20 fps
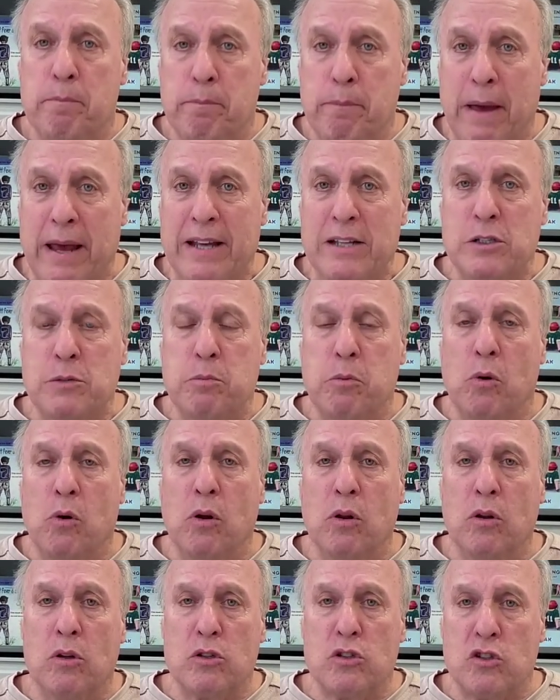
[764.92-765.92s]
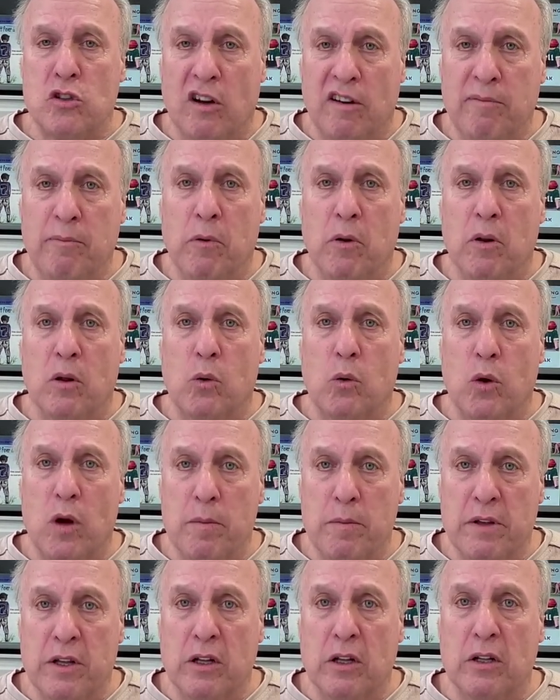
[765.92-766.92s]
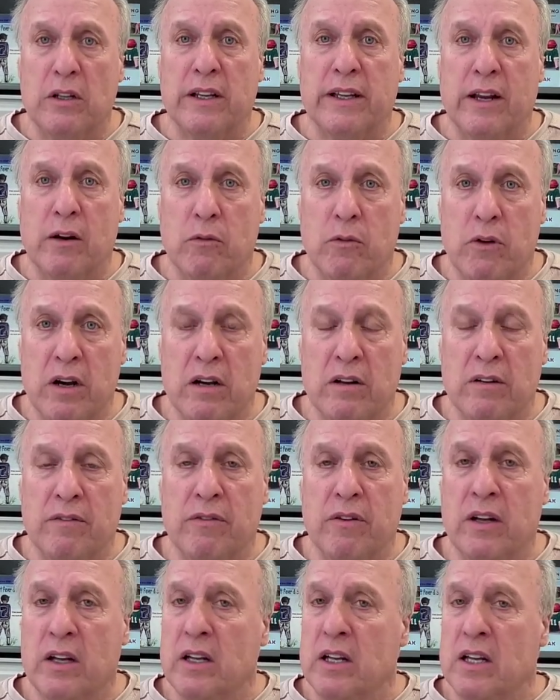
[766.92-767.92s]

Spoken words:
baseball or softball equipment you look to get rid of?